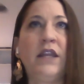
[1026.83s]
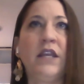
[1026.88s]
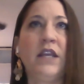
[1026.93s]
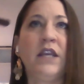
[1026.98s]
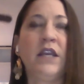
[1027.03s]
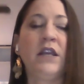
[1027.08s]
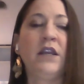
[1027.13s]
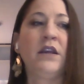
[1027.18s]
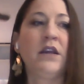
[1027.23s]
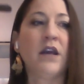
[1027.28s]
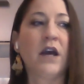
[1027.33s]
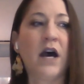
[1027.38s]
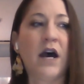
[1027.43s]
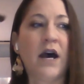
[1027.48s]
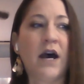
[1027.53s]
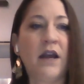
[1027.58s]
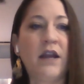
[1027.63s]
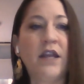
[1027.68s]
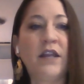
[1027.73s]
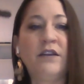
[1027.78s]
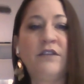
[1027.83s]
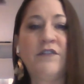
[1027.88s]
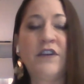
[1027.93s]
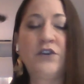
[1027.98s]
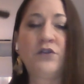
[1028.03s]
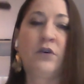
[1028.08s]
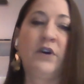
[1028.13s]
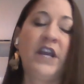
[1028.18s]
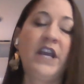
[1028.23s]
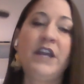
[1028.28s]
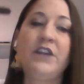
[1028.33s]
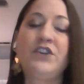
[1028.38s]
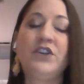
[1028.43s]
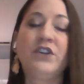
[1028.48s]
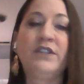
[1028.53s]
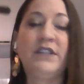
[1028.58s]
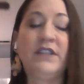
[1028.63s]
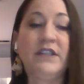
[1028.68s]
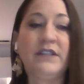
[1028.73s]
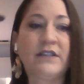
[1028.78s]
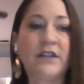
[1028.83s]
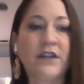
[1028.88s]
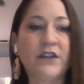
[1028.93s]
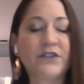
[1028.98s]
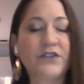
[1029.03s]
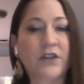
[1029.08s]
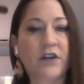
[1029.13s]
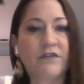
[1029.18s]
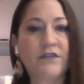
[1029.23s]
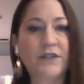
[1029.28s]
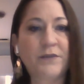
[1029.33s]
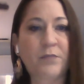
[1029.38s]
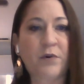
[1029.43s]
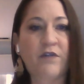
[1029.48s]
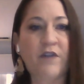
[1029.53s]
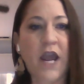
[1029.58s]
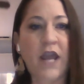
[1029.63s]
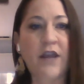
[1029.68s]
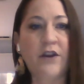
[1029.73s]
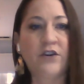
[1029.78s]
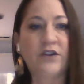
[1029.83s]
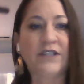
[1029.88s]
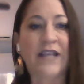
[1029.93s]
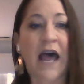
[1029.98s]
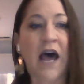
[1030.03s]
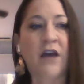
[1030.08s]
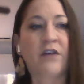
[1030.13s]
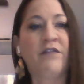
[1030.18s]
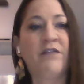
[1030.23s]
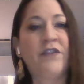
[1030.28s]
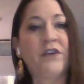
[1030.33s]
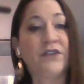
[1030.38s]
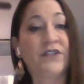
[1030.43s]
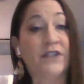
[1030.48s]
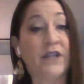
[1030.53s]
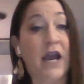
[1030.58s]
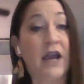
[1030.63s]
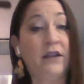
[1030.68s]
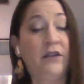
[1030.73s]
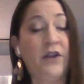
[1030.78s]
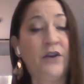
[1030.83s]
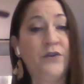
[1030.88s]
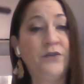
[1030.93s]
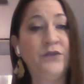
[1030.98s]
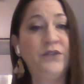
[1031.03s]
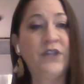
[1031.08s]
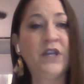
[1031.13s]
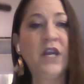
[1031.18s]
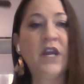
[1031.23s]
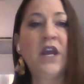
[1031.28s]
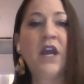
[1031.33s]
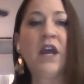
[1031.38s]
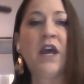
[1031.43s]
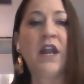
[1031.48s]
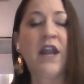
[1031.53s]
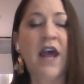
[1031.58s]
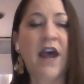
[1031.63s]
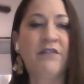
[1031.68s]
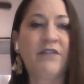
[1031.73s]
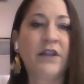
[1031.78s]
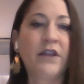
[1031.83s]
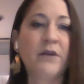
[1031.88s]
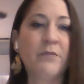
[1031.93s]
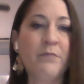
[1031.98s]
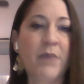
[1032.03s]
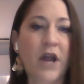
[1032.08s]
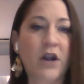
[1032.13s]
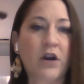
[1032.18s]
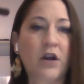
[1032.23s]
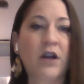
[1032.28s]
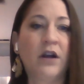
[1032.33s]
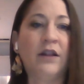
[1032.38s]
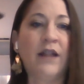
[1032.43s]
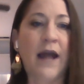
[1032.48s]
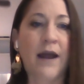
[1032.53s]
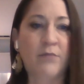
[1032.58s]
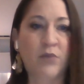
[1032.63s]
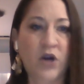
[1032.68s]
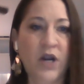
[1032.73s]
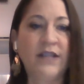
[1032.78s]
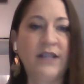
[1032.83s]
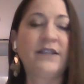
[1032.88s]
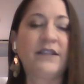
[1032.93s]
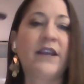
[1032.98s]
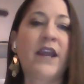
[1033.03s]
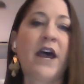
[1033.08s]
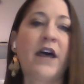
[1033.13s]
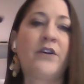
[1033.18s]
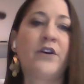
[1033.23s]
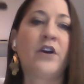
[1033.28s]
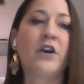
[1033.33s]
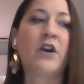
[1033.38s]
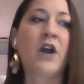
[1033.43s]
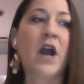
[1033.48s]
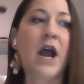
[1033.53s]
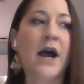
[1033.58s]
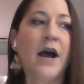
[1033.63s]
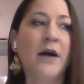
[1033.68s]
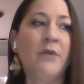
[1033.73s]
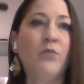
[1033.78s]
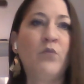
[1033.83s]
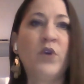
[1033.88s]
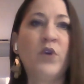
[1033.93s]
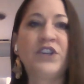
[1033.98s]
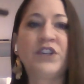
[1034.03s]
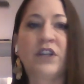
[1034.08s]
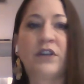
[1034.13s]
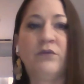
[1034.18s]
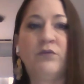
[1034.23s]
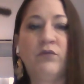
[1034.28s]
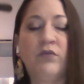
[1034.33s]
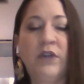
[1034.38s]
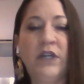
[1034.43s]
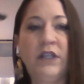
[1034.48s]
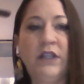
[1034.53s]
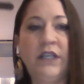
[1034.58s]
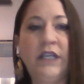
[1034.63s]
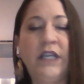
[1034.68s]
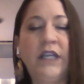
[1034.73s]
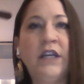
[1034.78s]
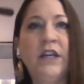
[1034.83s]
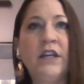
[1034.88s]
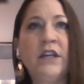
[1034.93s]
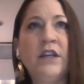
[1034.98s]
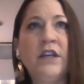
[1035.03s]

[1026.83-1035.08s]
the individual agencies and the service providers out of their silos and having them better collaborate together, which can really,